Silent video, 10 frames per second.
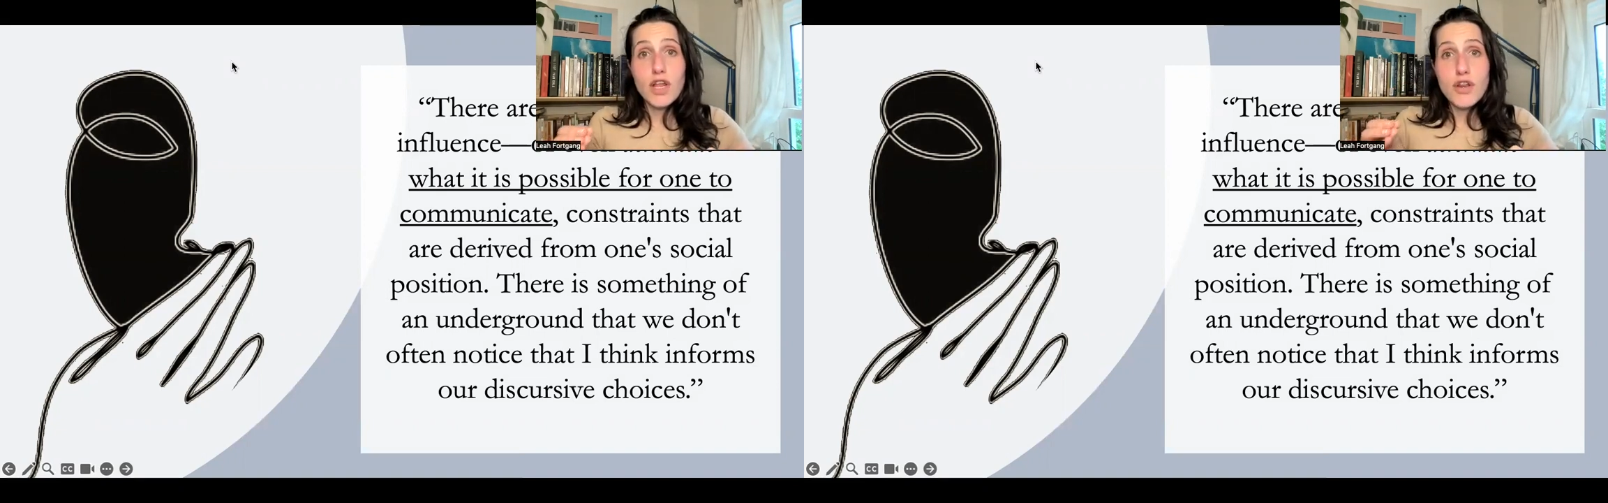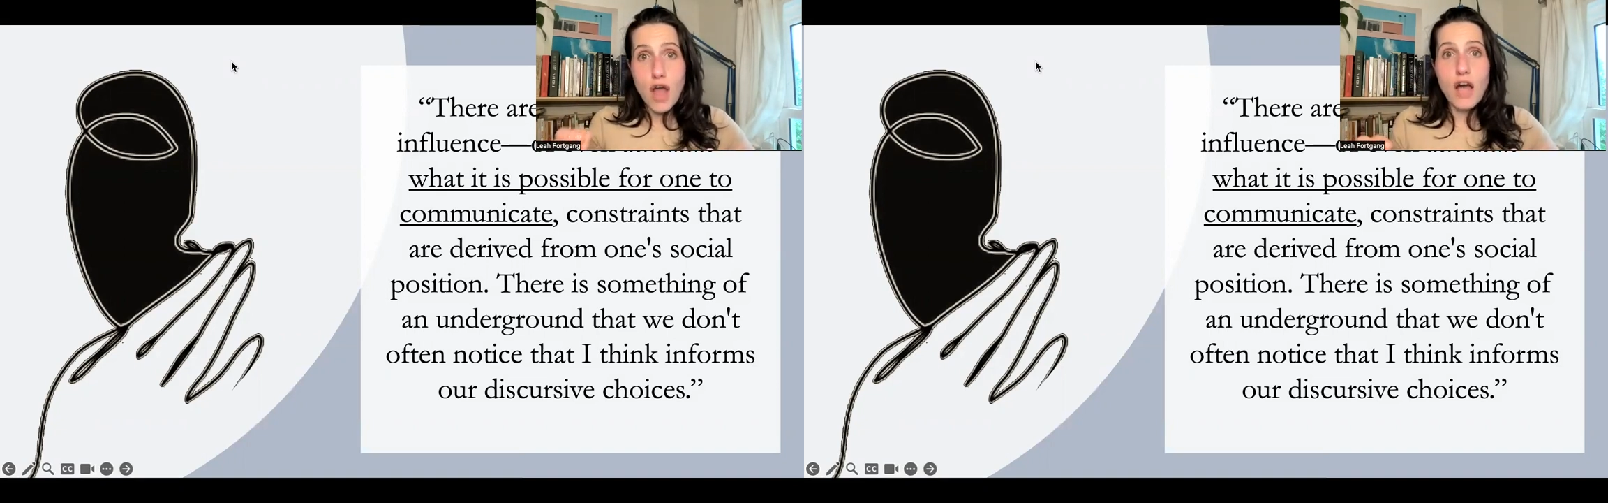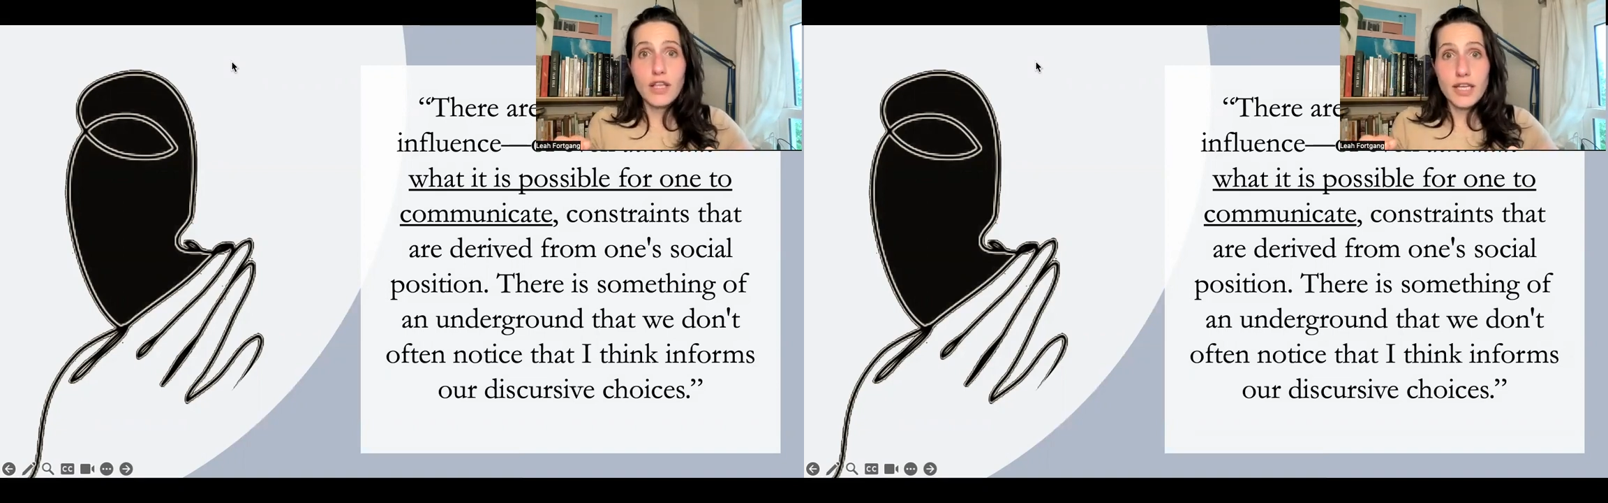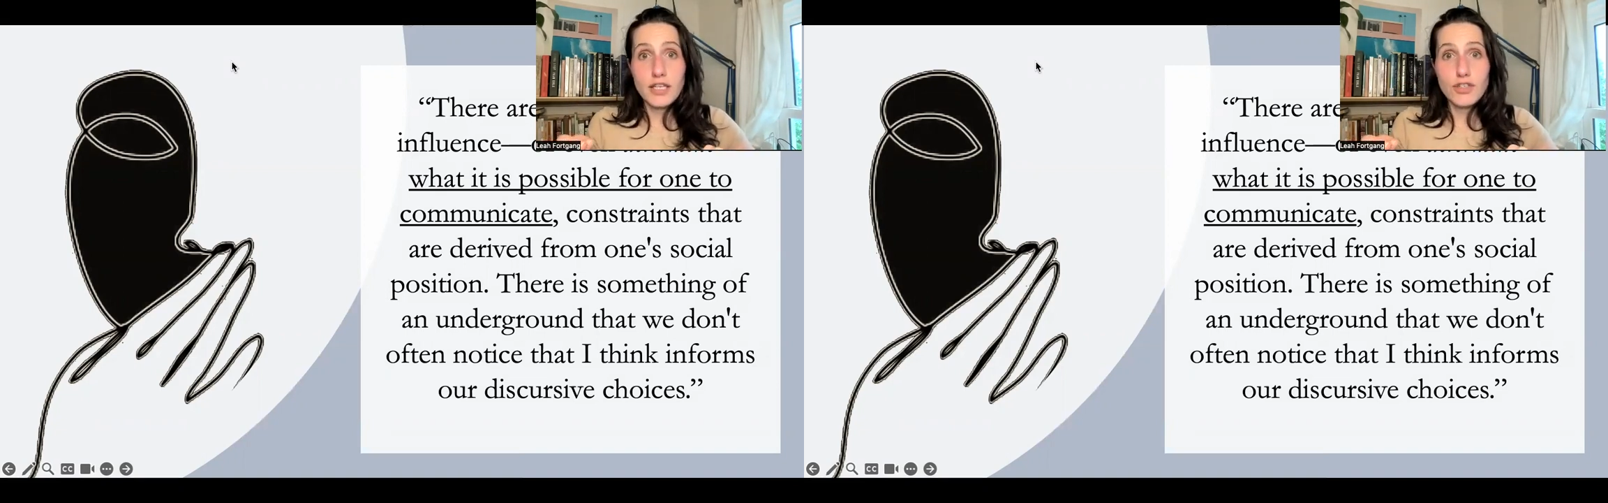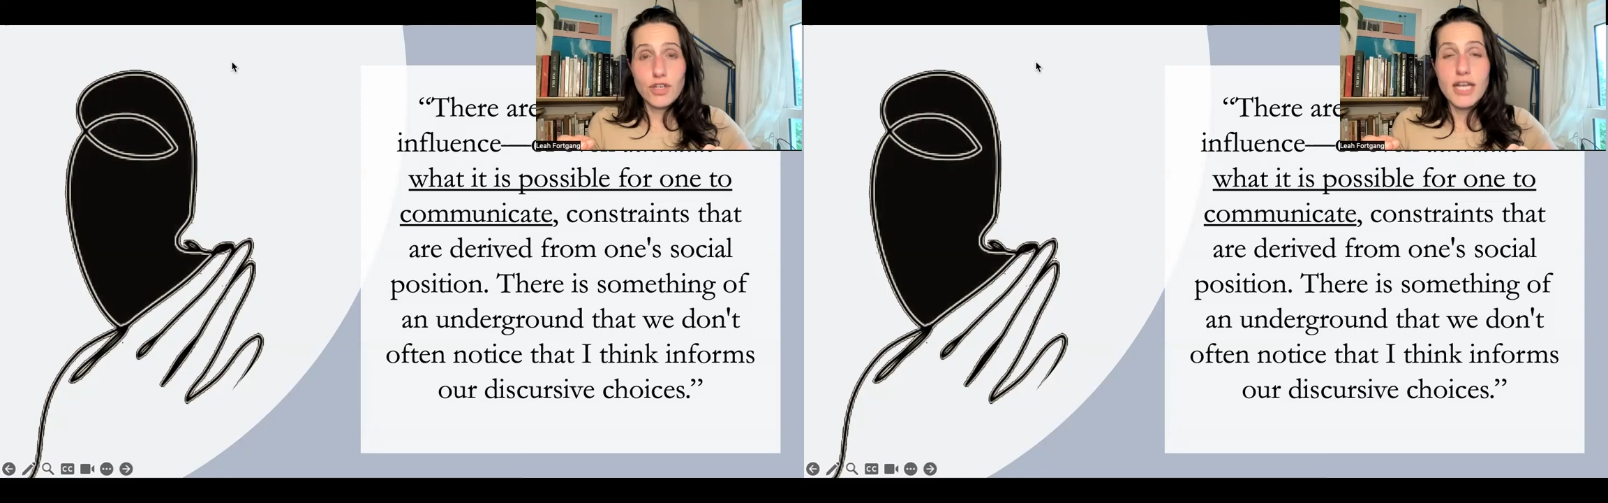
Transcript: knowledge